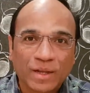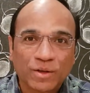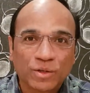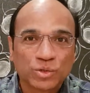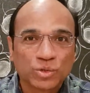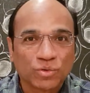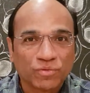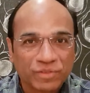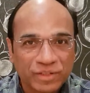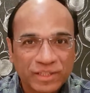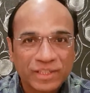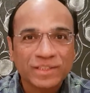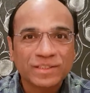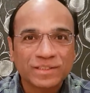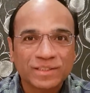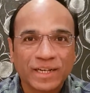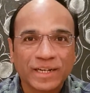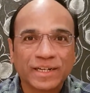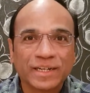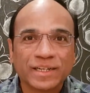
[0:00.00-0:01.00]
So with
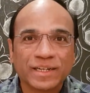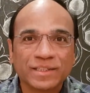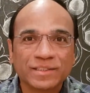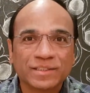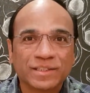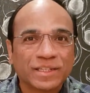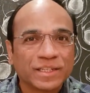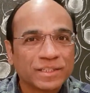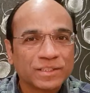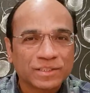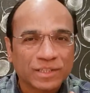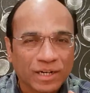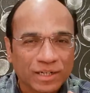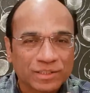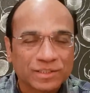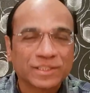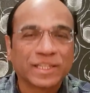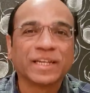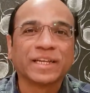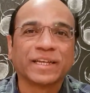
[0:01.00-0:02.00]
these ideas, he
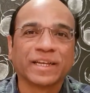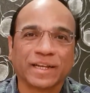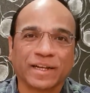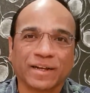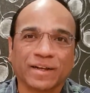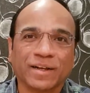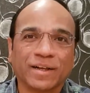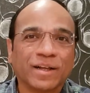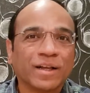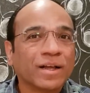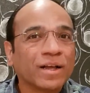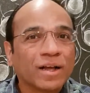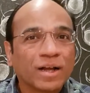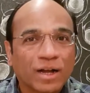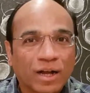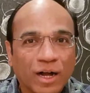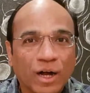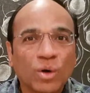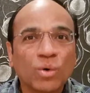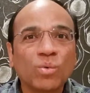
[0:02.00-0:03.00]
starts thinking
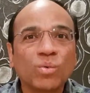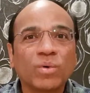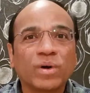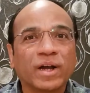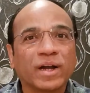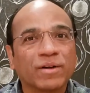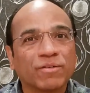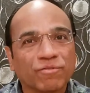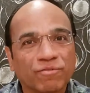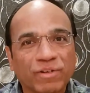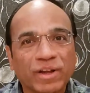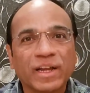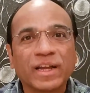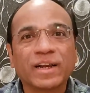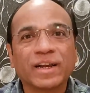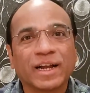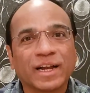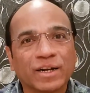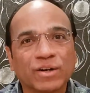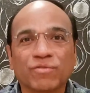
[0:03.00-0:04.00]
how,
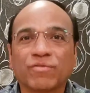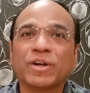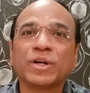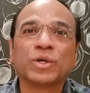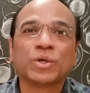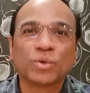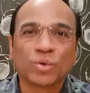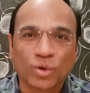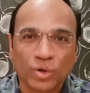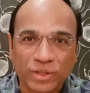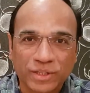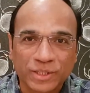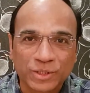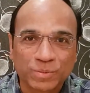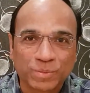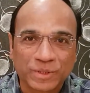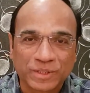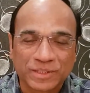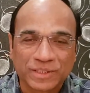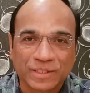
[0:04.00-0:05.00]
where and when to call this
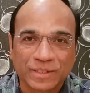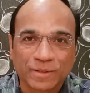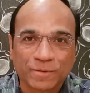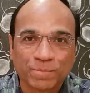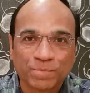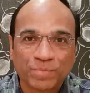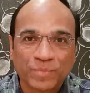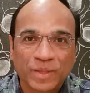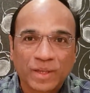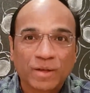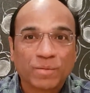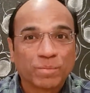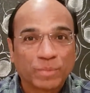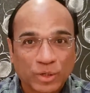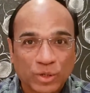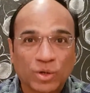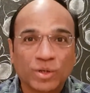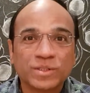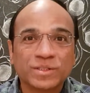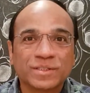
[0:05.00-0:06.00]
person.
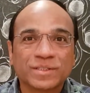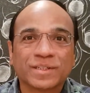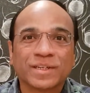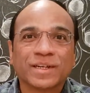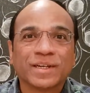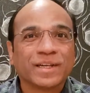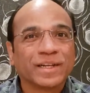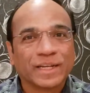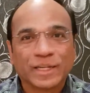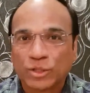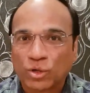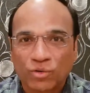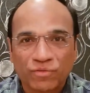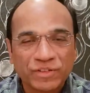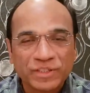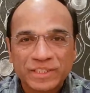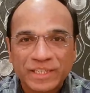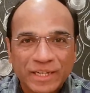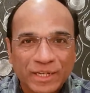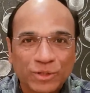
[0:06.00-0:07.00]
Because in
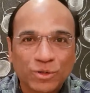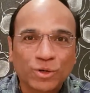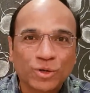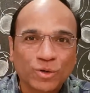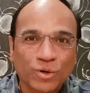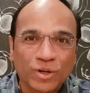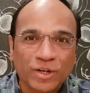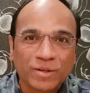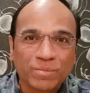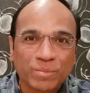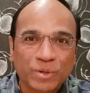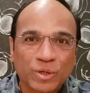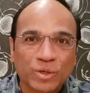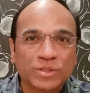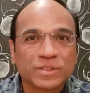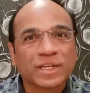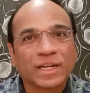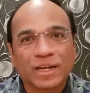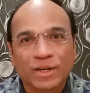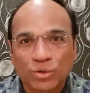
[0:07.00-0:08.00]
office he cannot call him
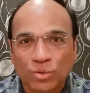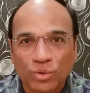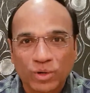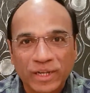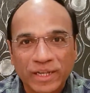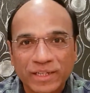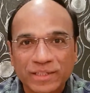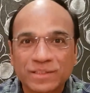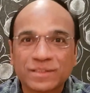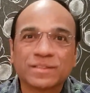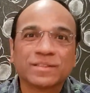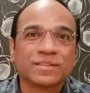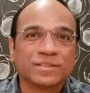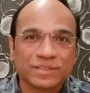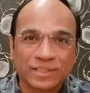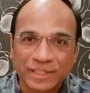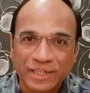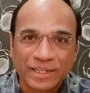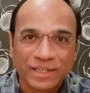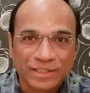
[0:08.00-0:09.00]
because there are colleagues
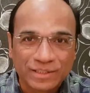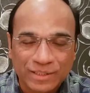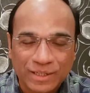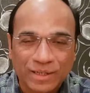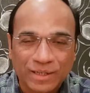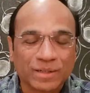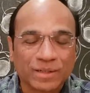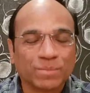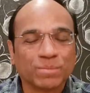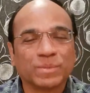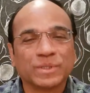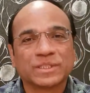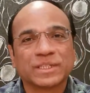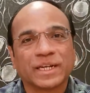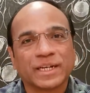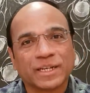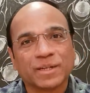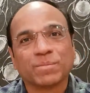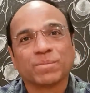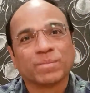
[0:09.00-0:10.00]
sitting
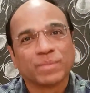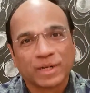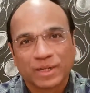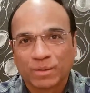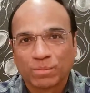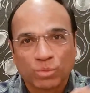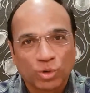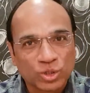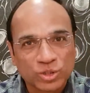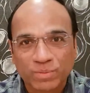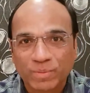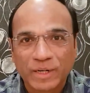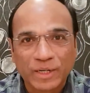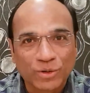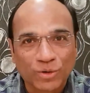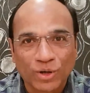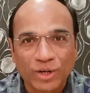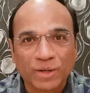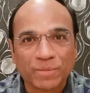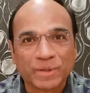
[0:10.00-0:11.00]
beside him and boss might
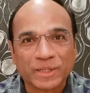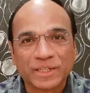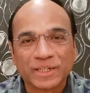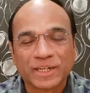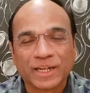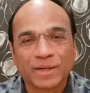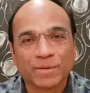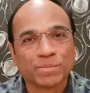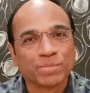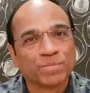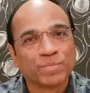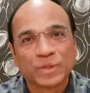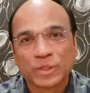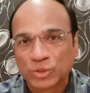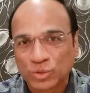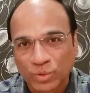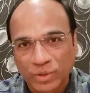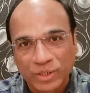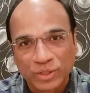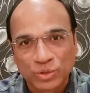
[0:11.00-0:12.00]
call him anytime,
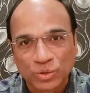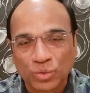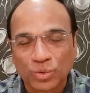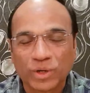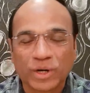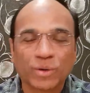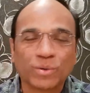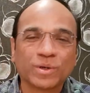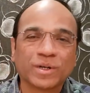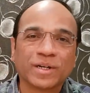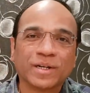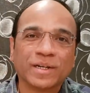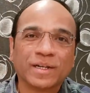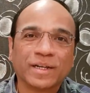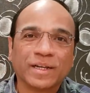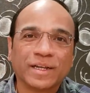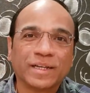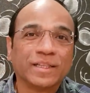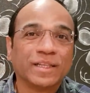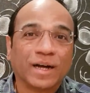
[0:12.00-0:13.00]
so it is ruled out.
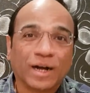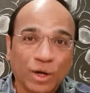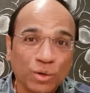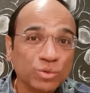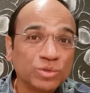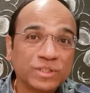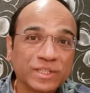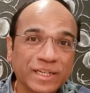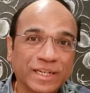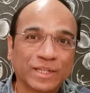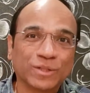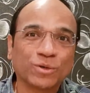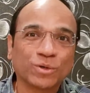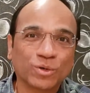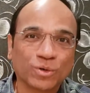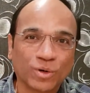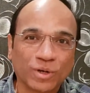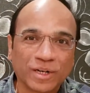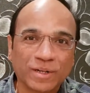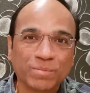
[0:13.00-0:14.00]
In the house he cannot
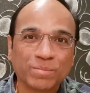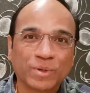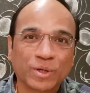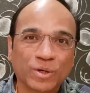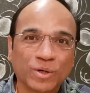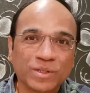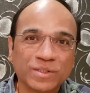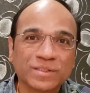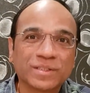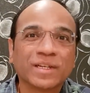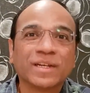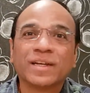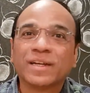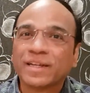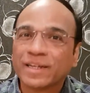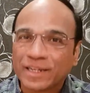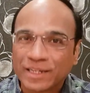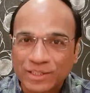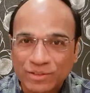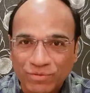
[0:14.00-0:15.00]
call him because
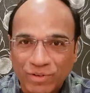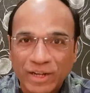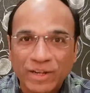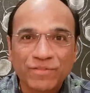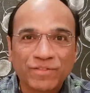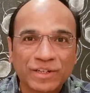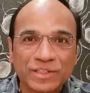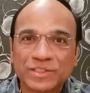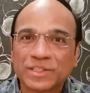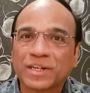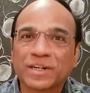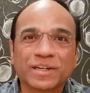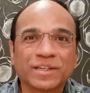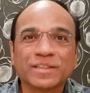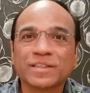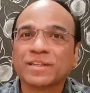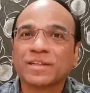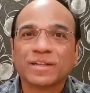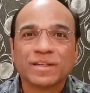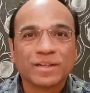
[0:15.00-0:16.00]
his wife and
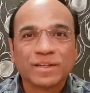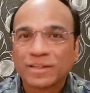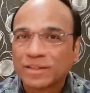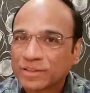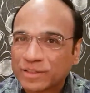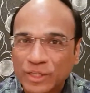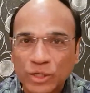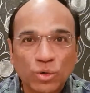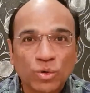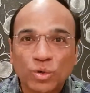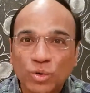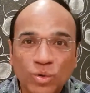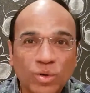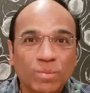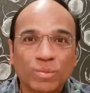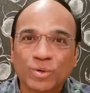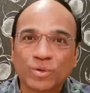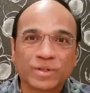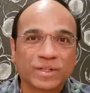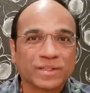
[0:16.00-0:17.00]
children, they don't know
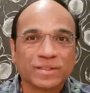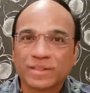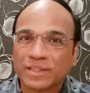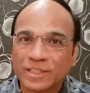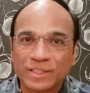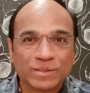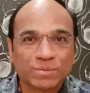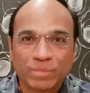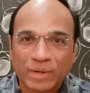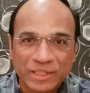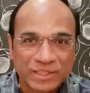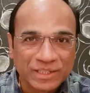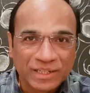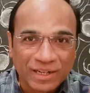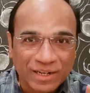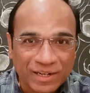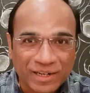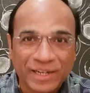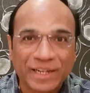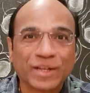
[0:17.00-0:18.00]
about his
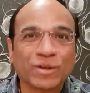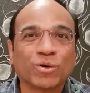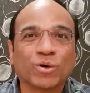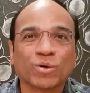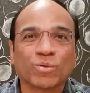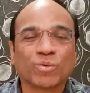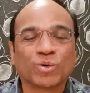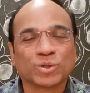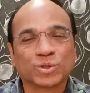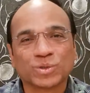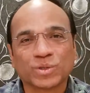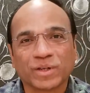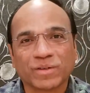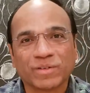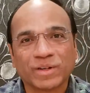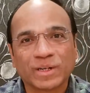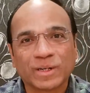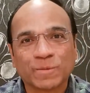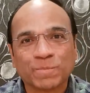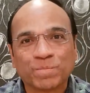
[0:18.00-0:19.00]
magical ring or
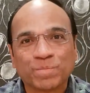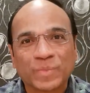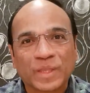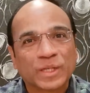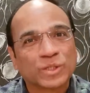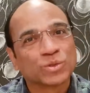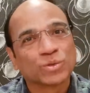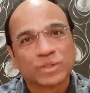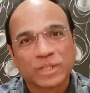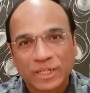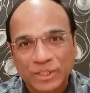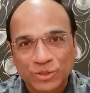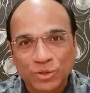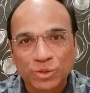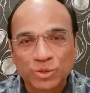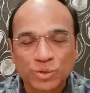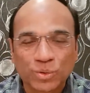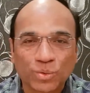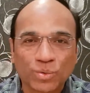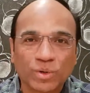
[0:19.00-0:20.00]
whatsoever, so that's
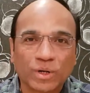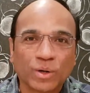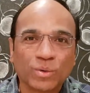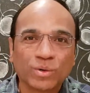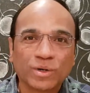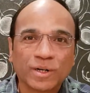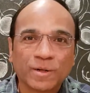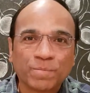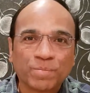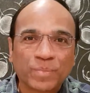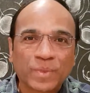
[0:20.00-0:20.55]
also ruled out.